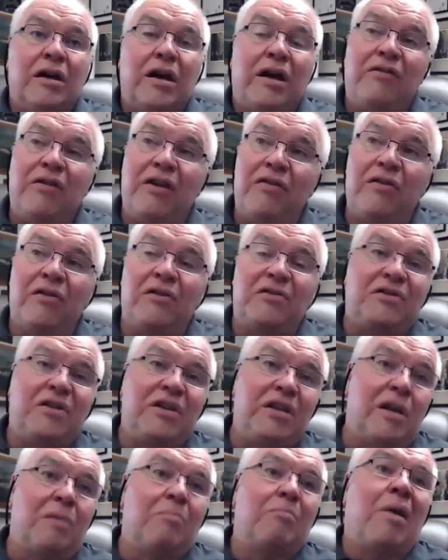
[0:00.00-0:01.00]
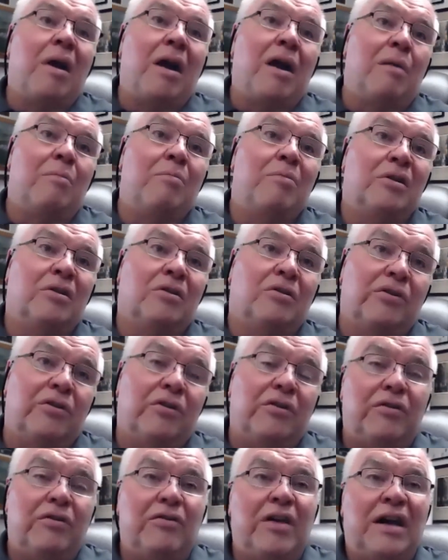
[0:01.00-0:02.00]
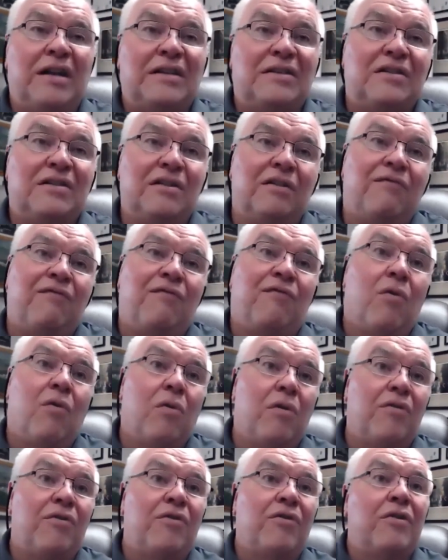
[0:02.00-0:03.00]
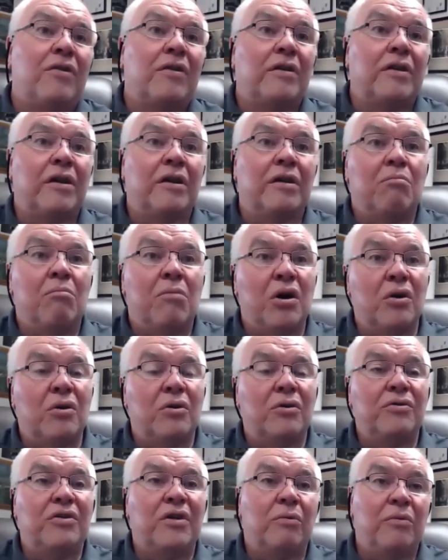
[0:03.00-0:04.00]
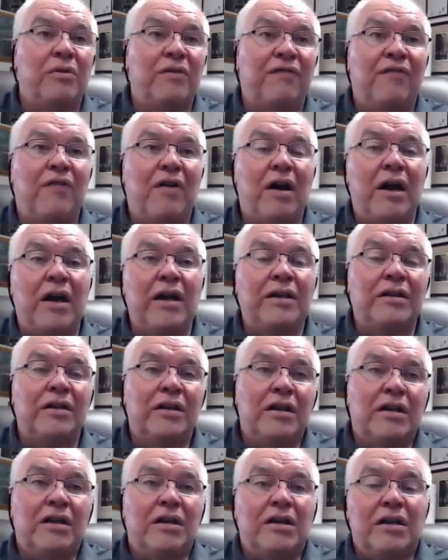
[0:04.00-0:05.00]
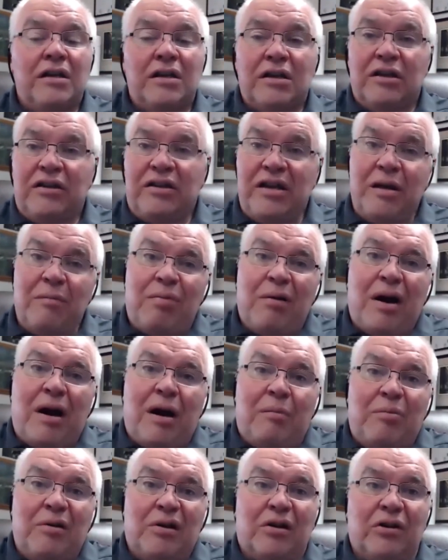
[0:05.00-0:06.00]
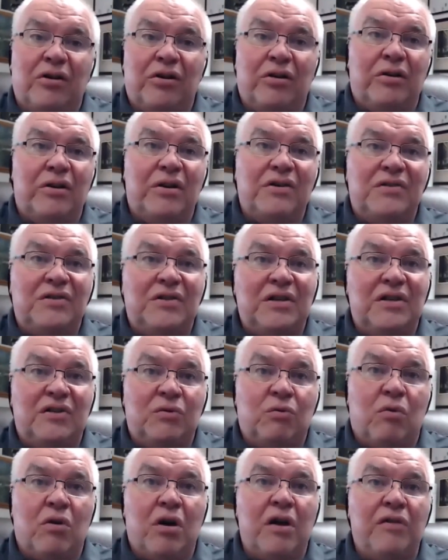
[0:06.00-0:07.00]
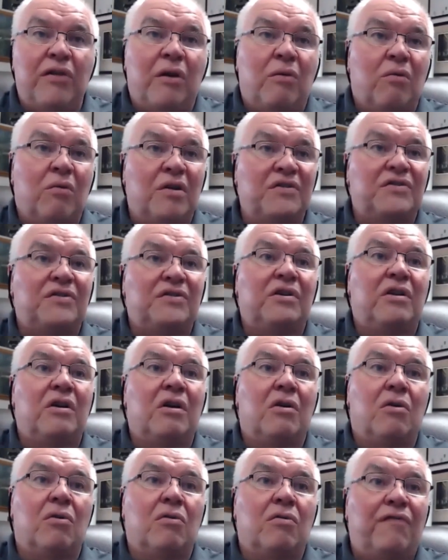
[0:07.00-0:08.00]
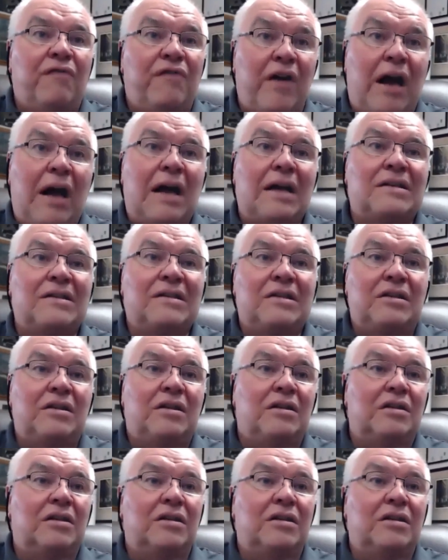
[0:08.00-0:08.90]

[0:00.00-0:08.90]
And then there's the empire builder. That's the fourth mode that we find. The empire builder is one that wants to go fast.